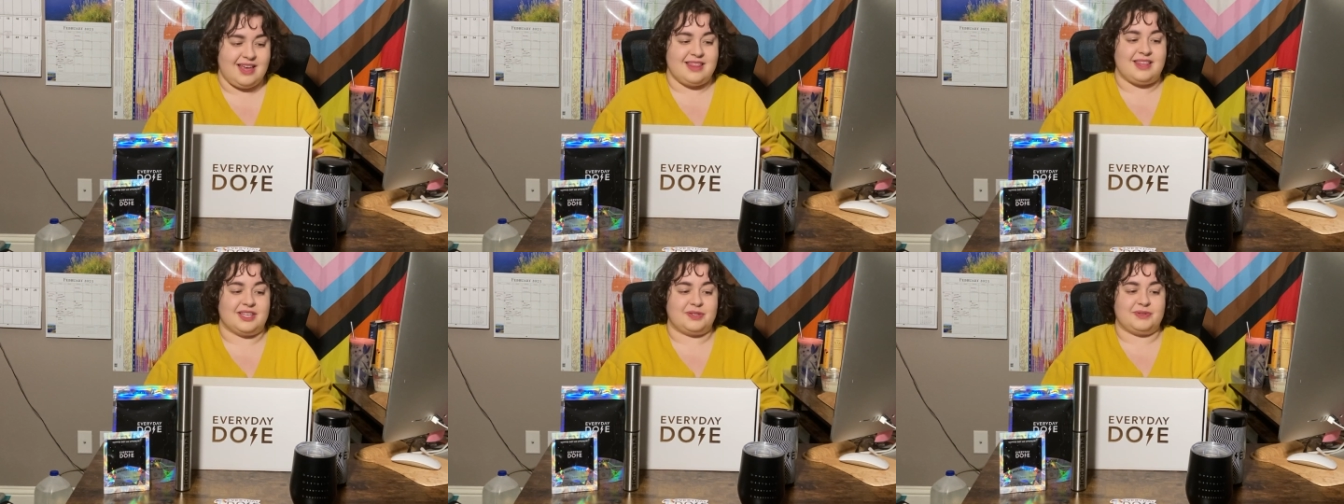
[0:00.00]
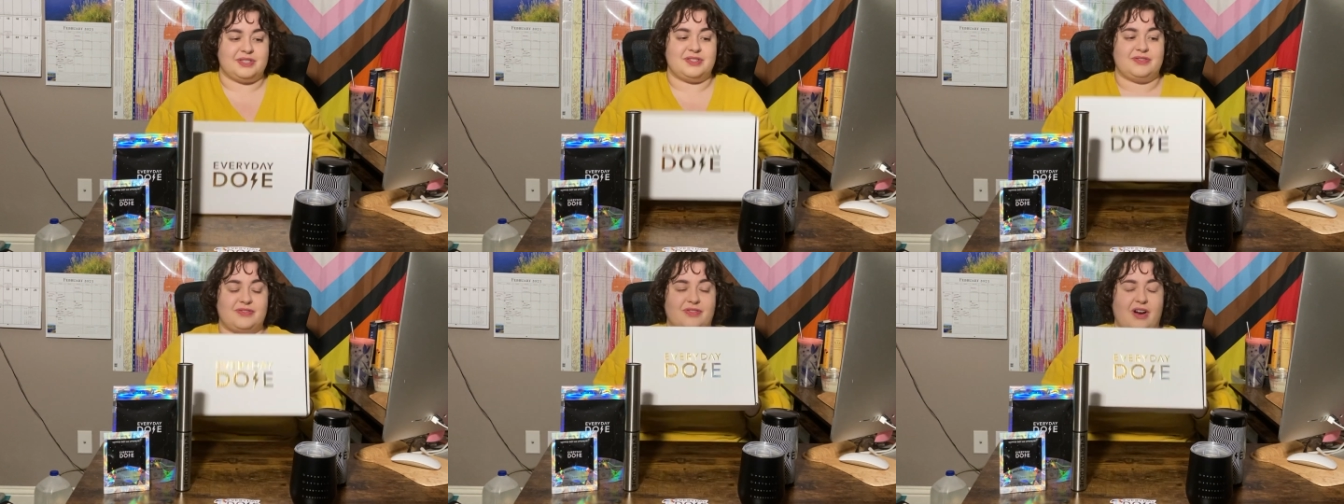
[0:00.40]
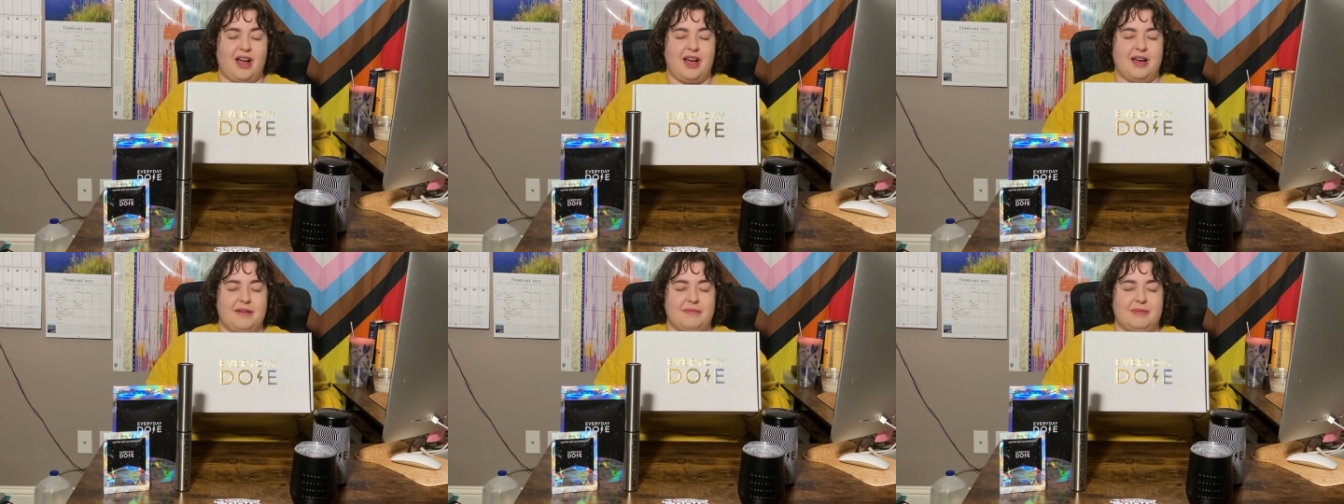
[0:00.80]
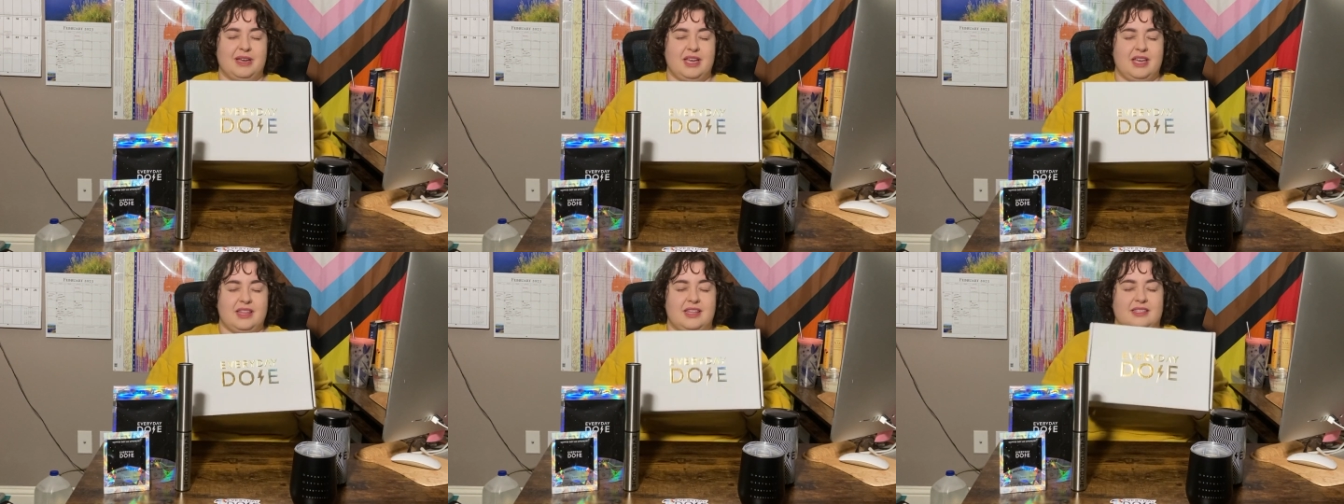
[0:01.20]
This was from,
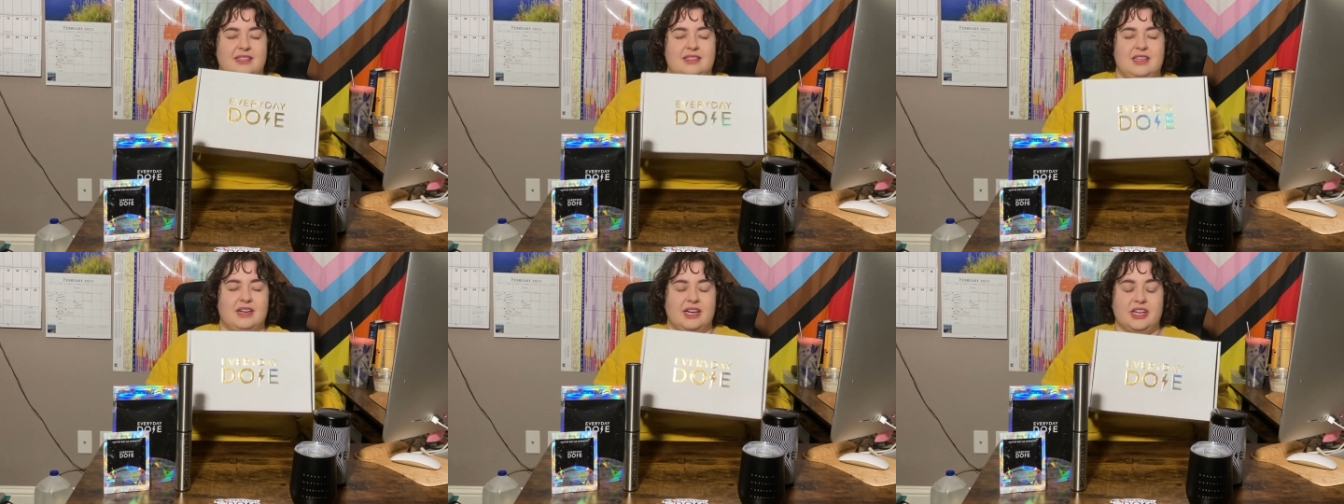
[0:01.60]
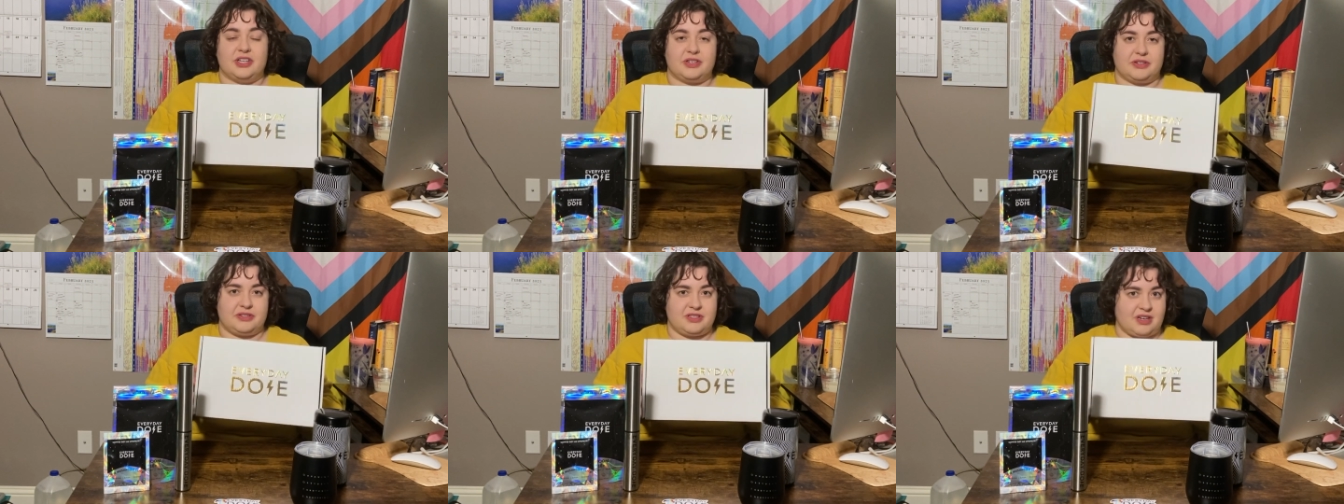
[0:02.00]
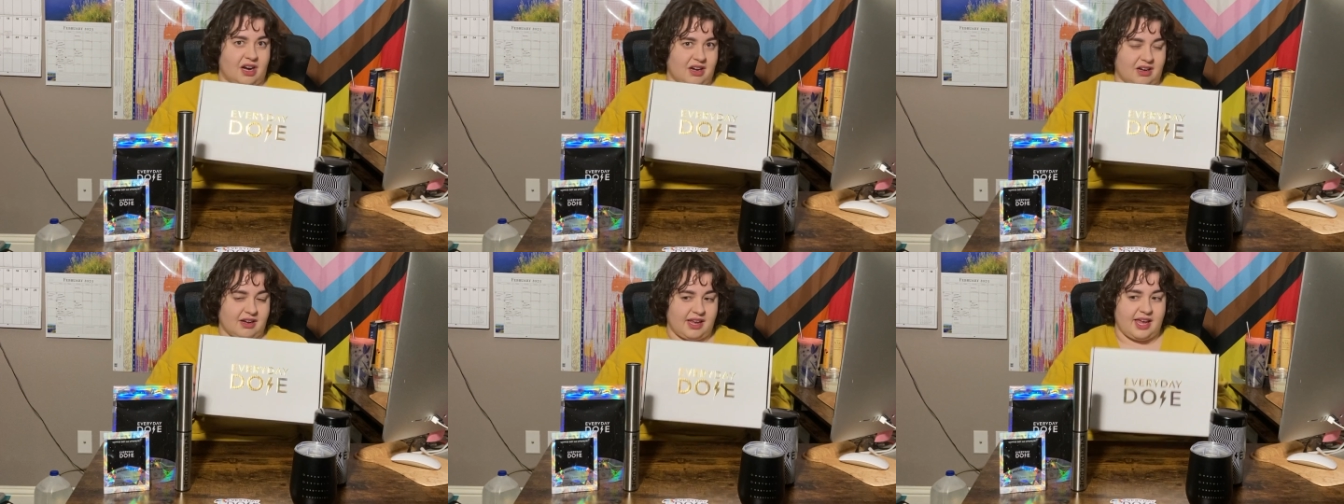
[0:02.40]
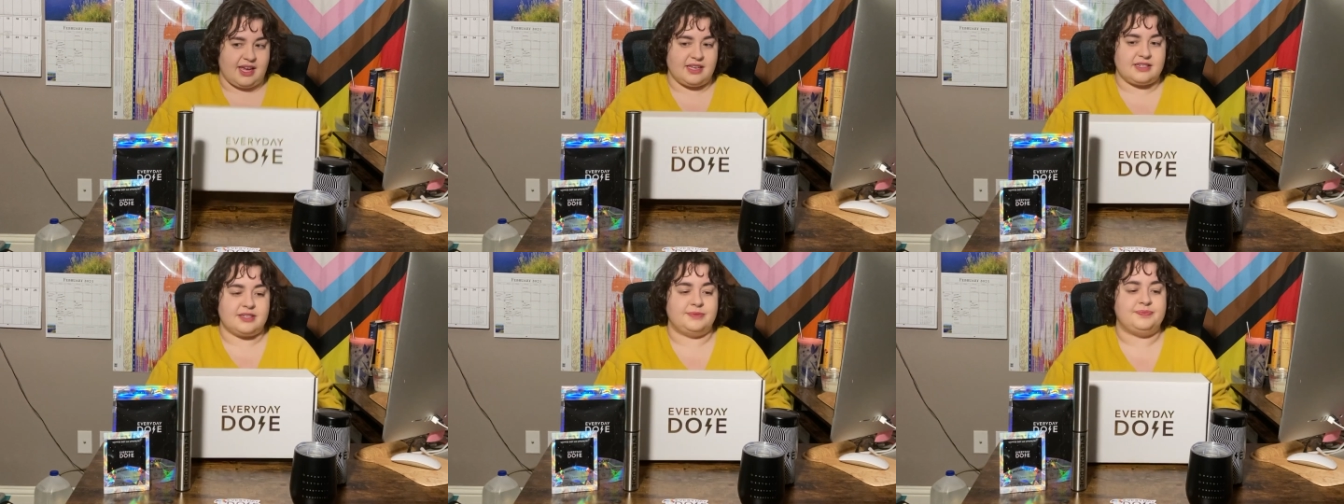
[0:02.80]
this is their intro starter kit